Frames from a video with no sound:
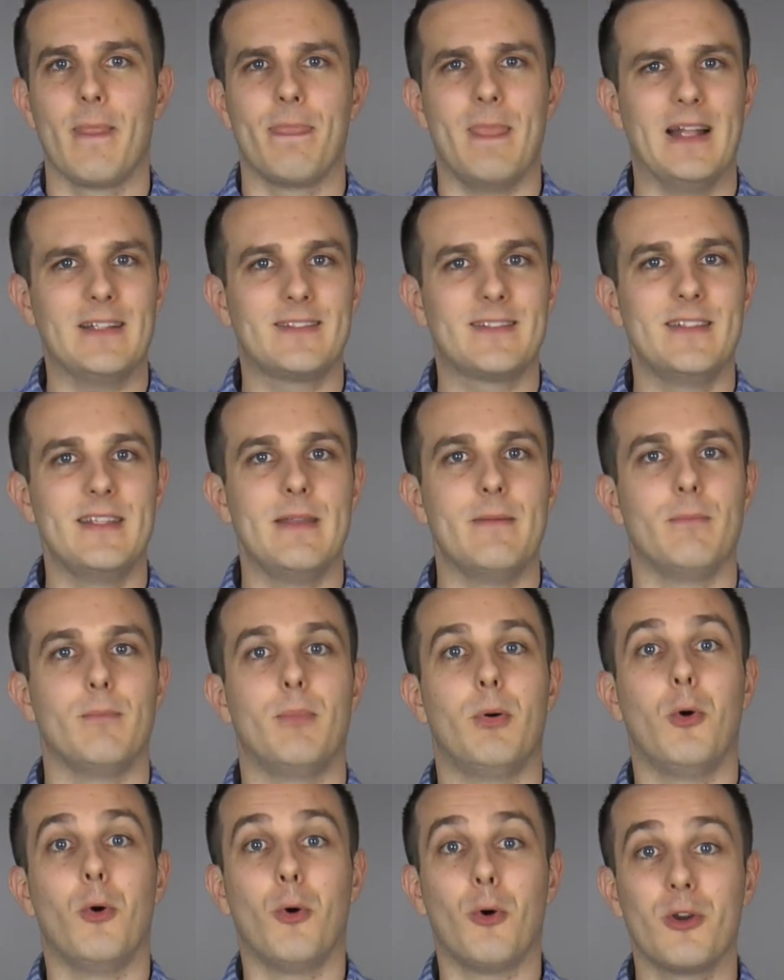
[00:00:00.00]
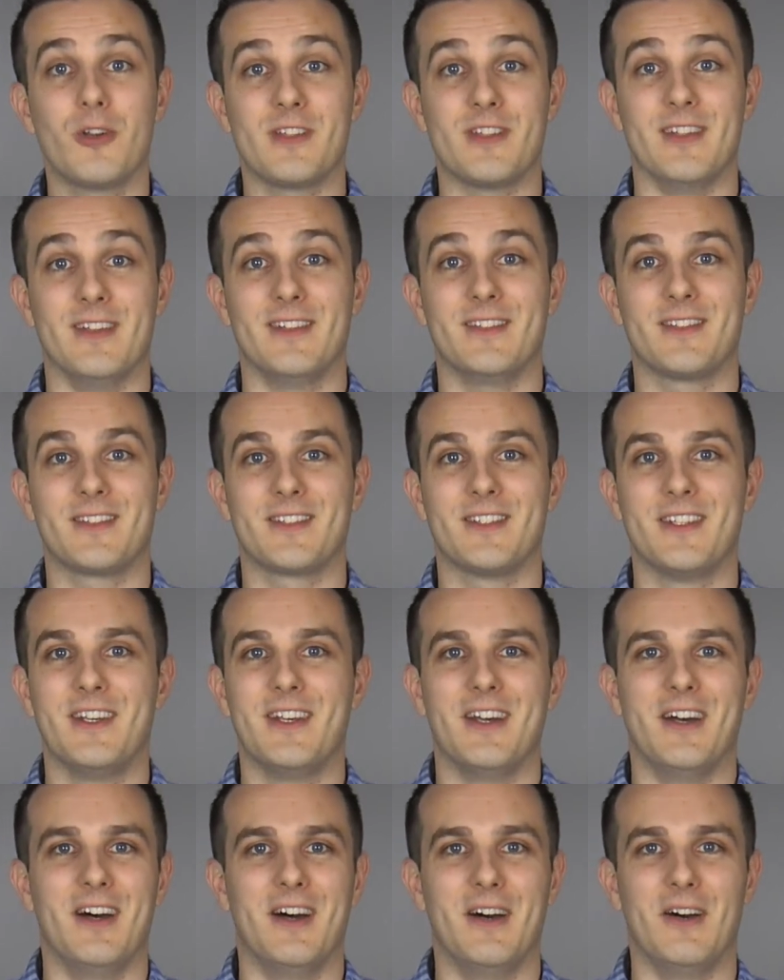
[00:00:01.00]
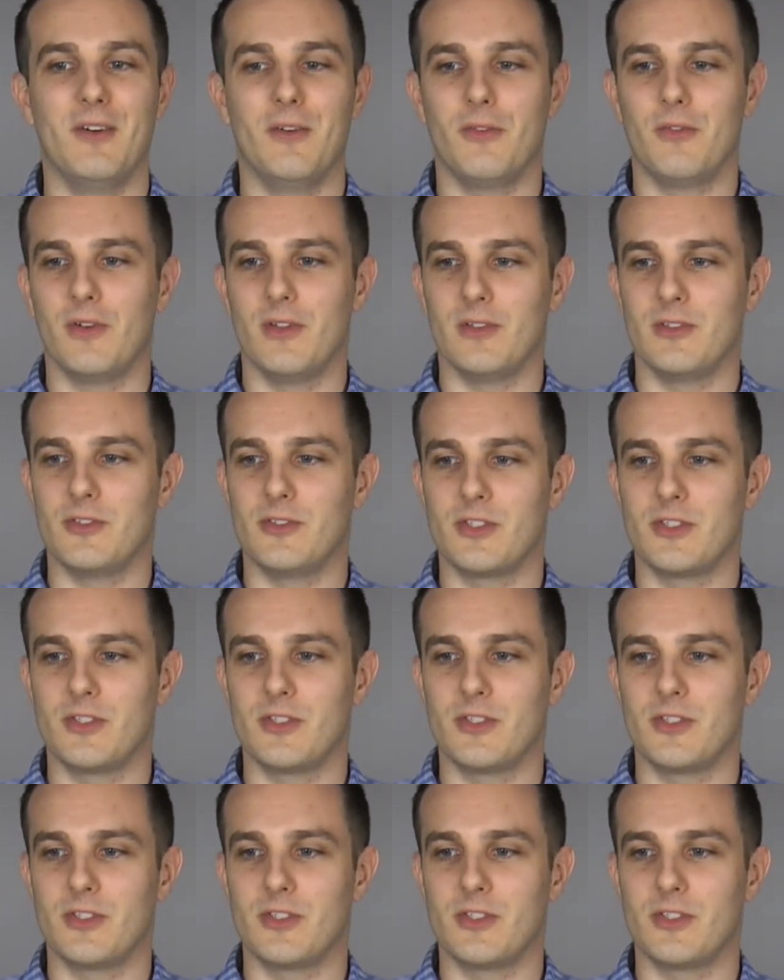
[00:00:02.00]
That's the importance of